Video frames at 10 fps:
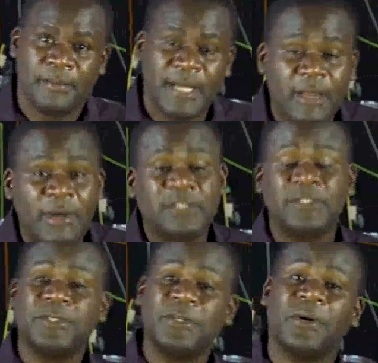but I want you
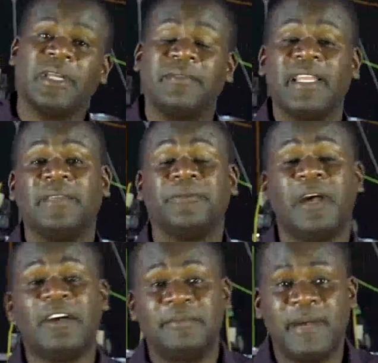to know, even if you
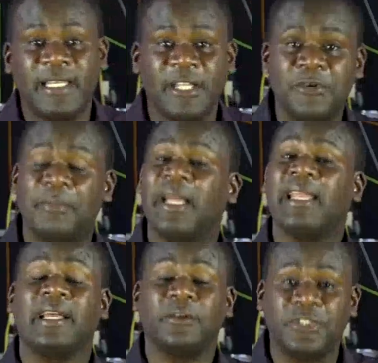have money, your
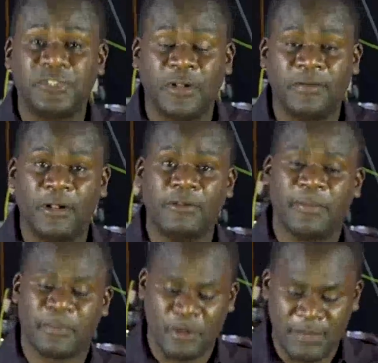money cannot solve all
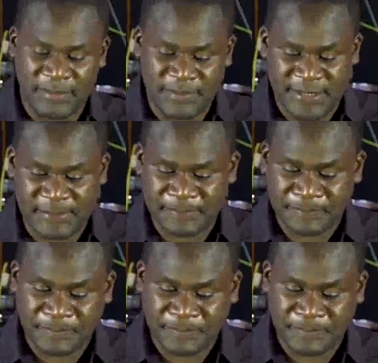your problems.